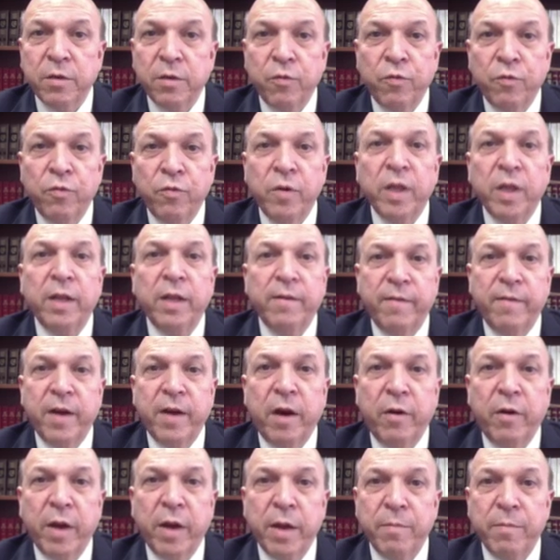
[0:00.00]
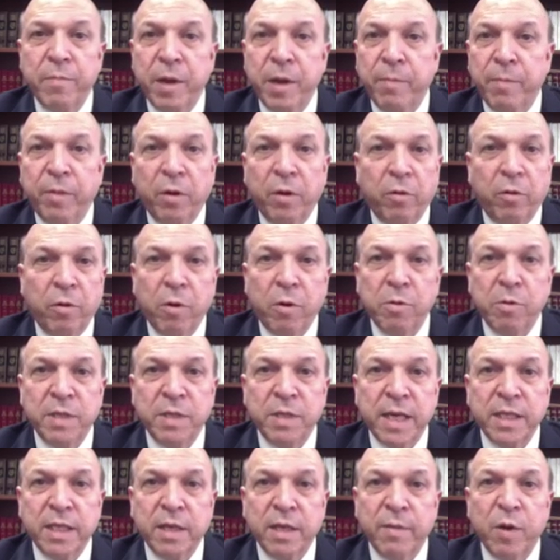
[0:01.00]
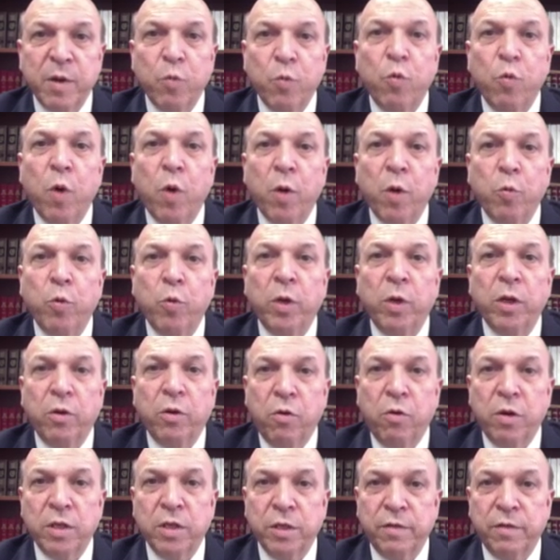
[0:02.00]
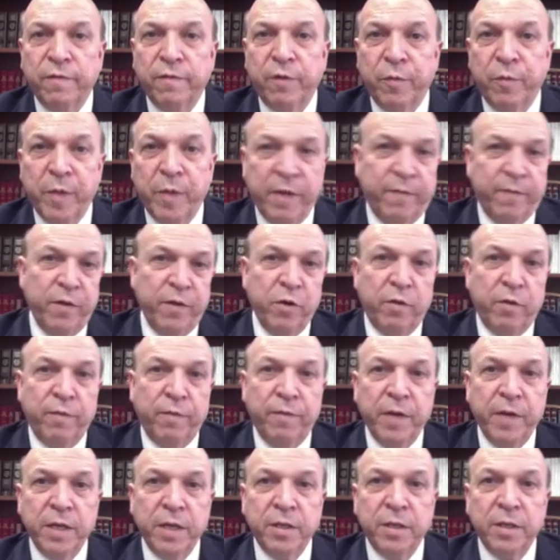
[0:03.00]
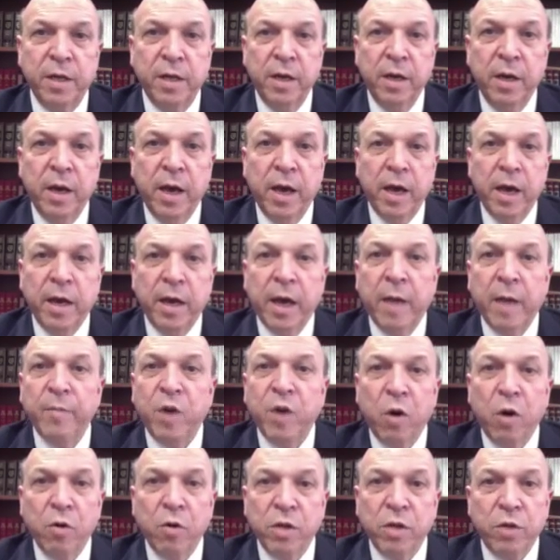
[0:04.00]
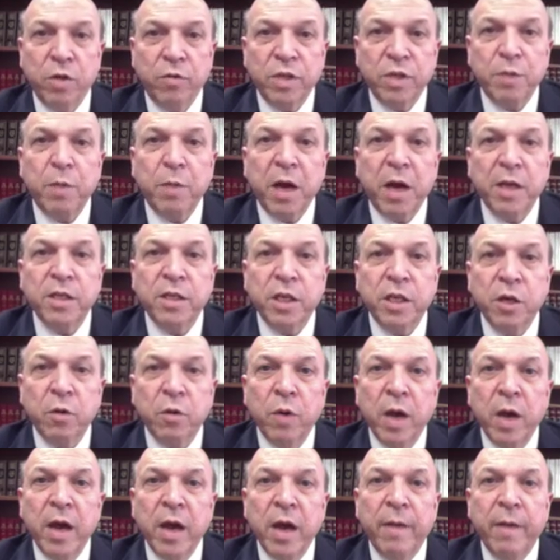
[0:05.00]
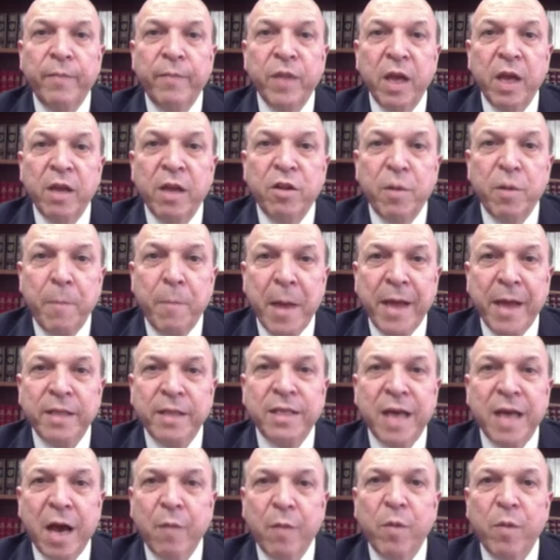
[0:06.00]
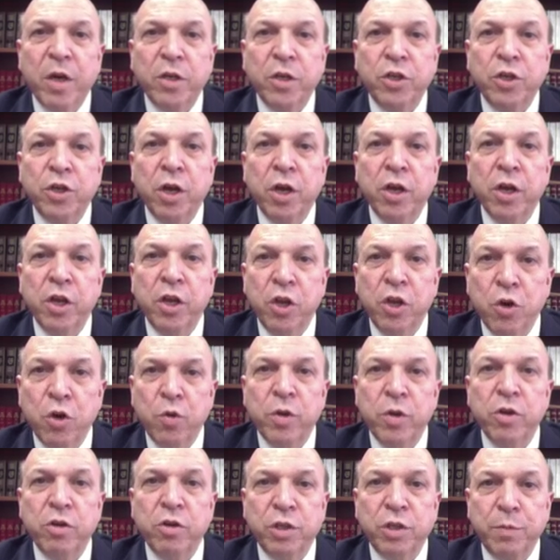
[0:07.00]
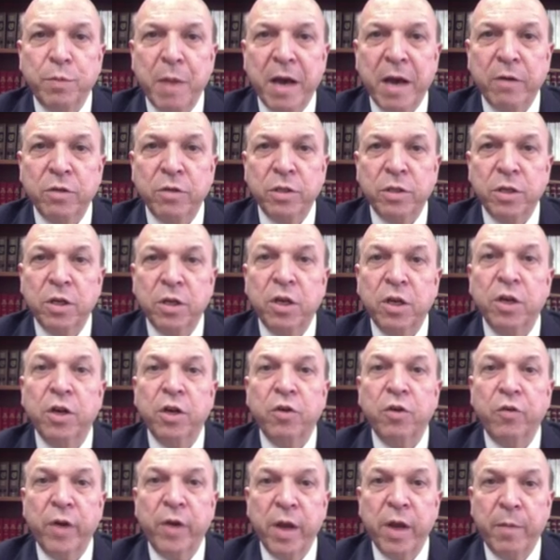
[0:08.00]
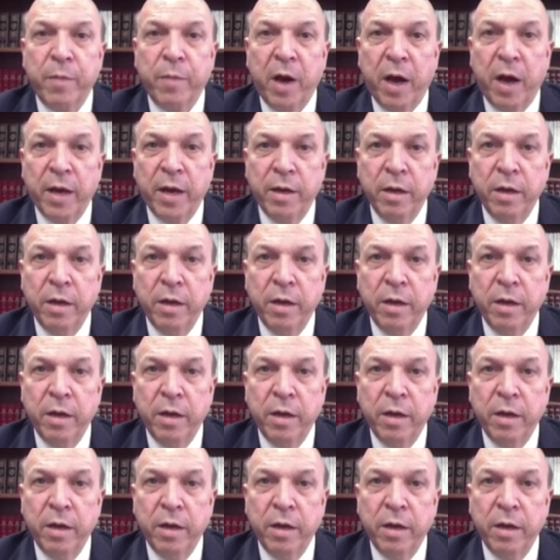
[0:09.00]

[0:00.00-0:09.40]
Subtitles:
really vary, and people are always asking me, what will it cost for me for your fees? And I'm going to respond to you. It depends how much you and your spouse can agree upon.